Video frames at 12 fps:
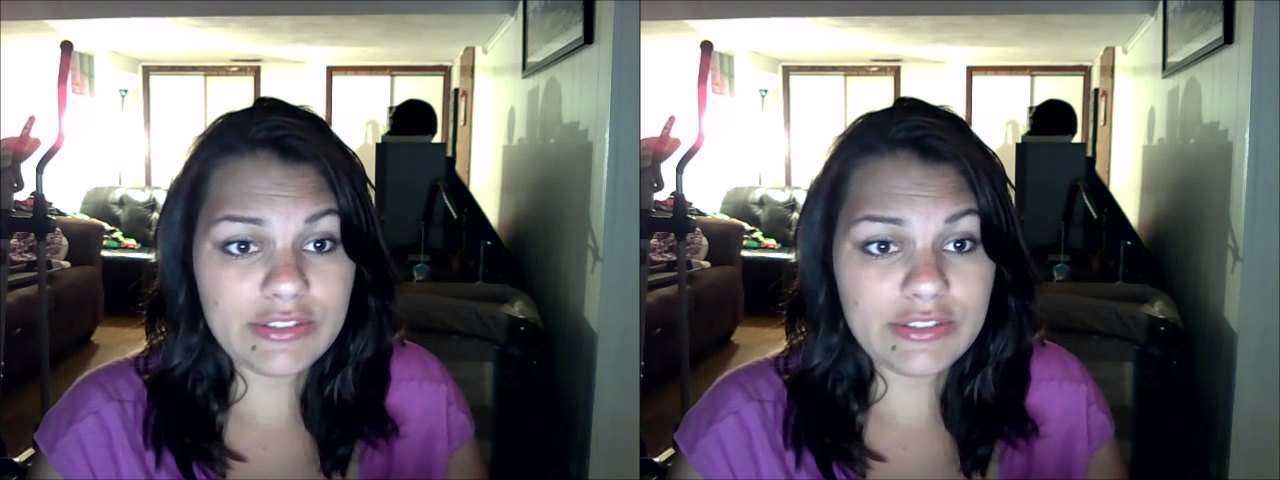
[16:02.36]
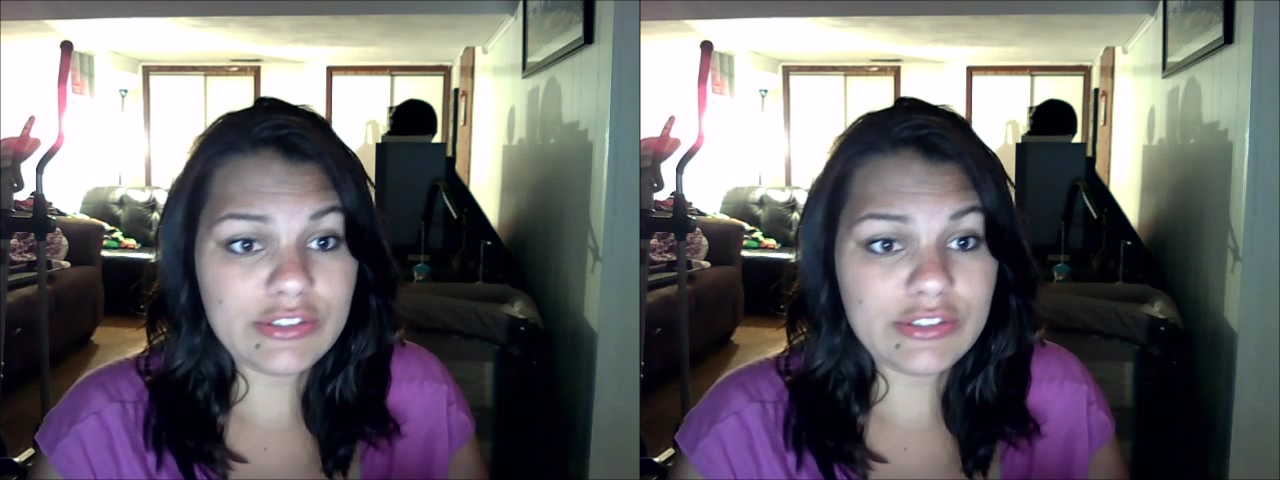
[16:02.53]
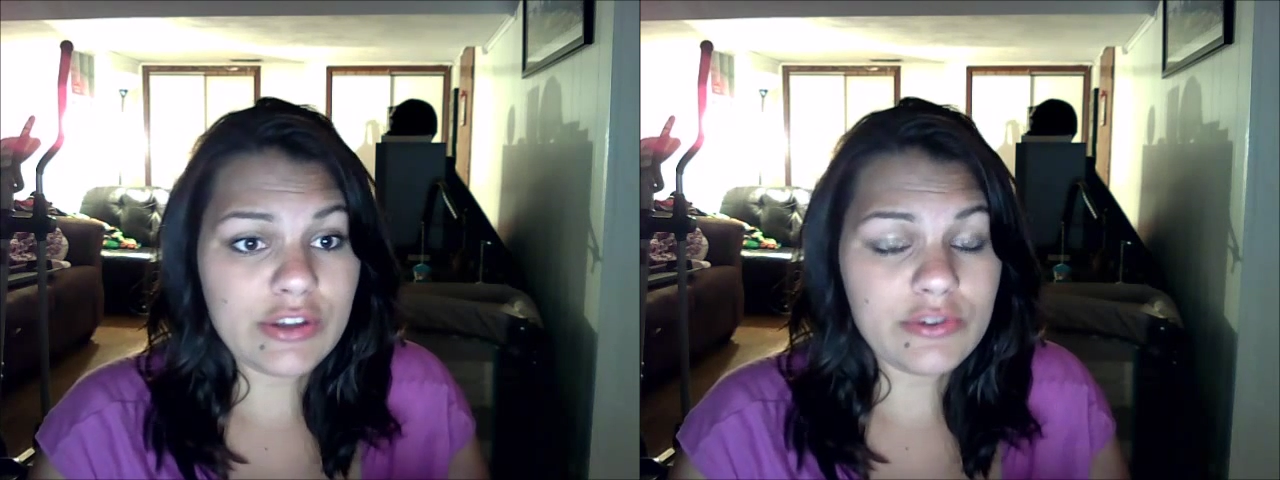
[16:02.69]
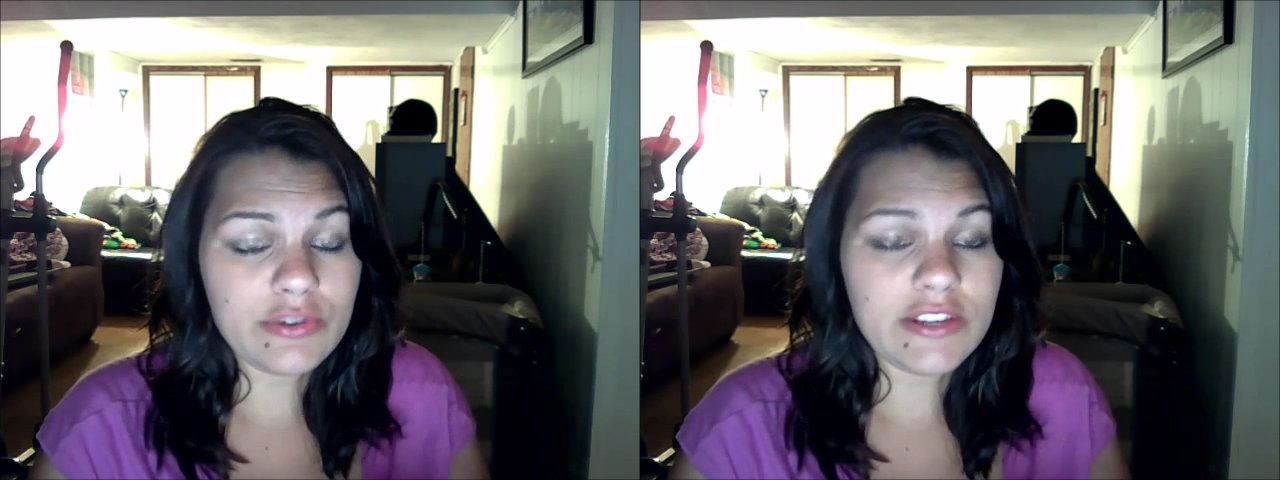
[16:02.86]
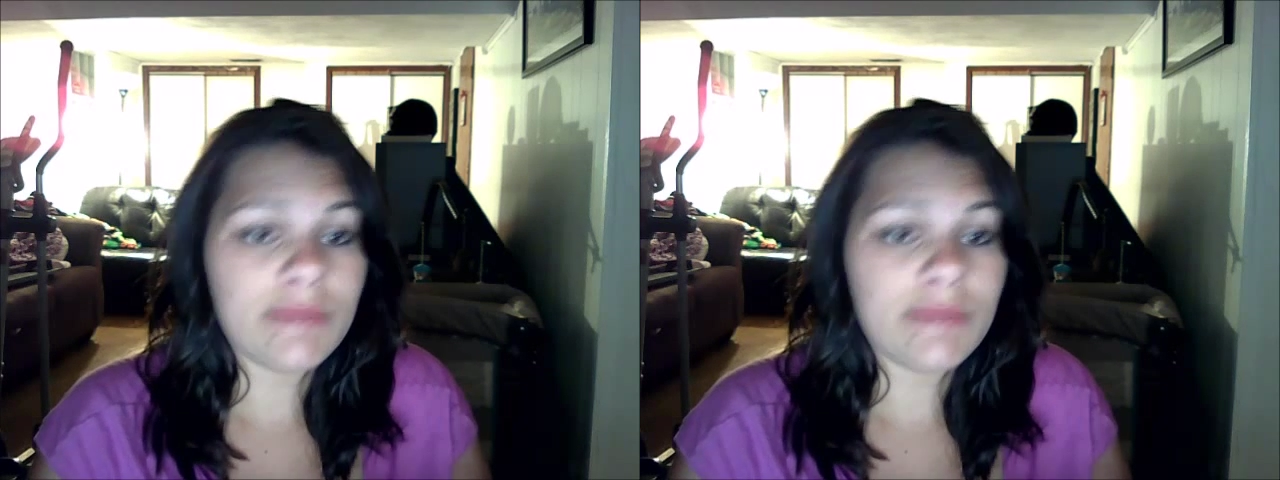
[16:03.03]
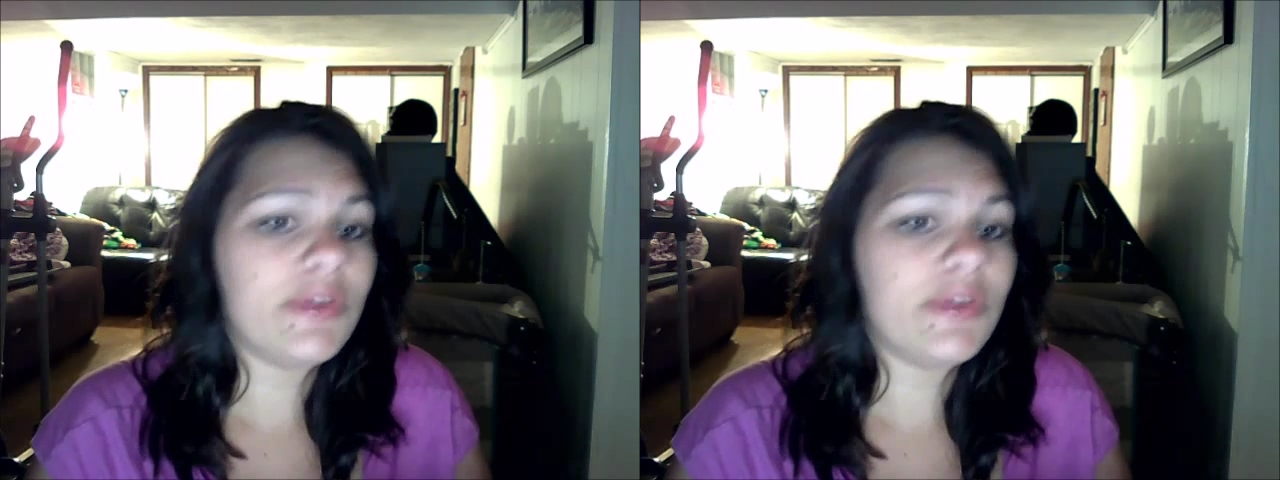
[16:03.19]
so
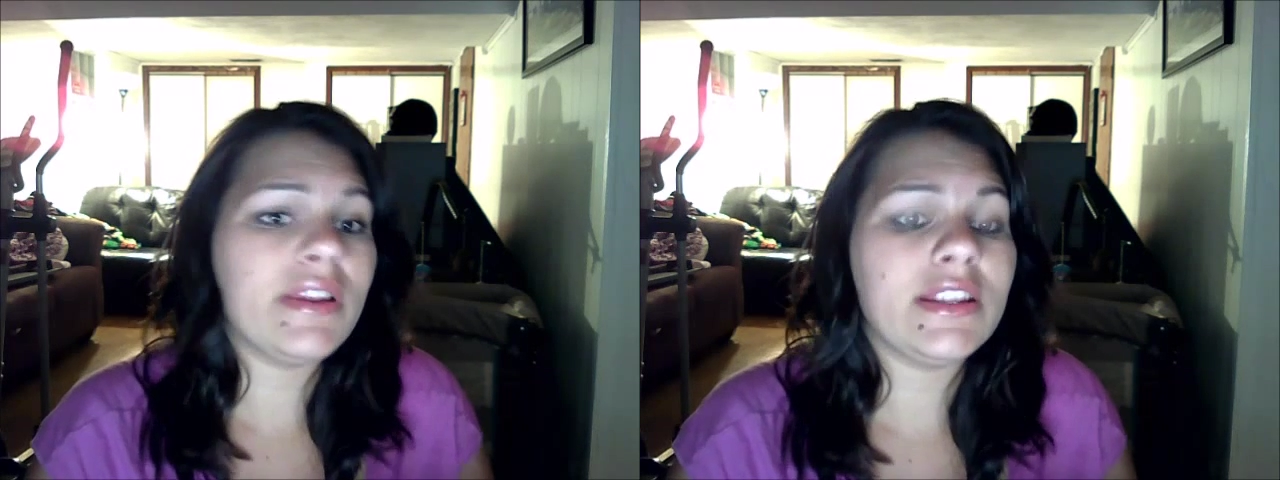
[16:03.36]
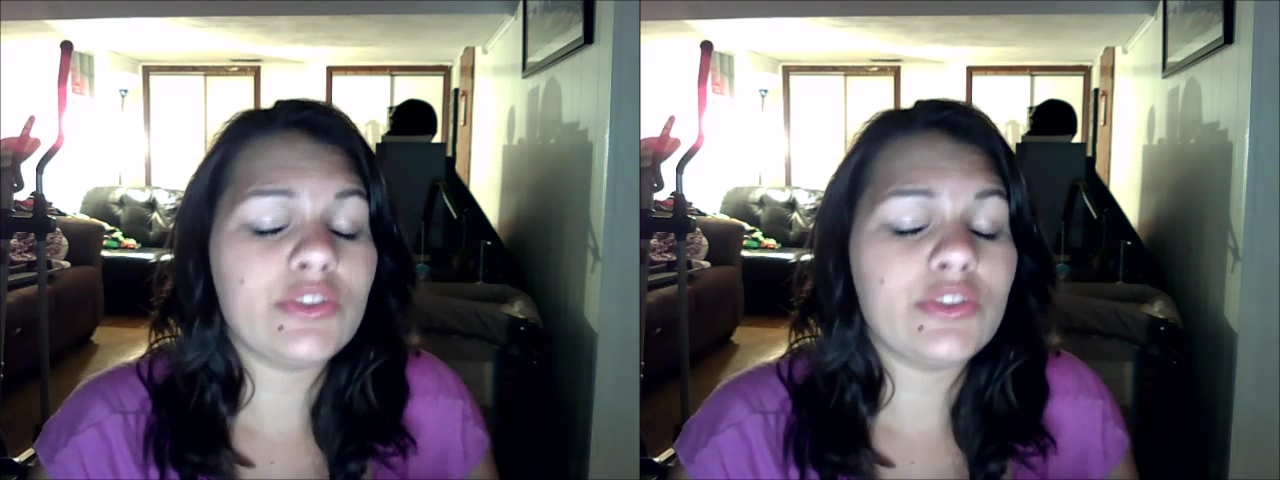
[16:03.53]
cheap. You get like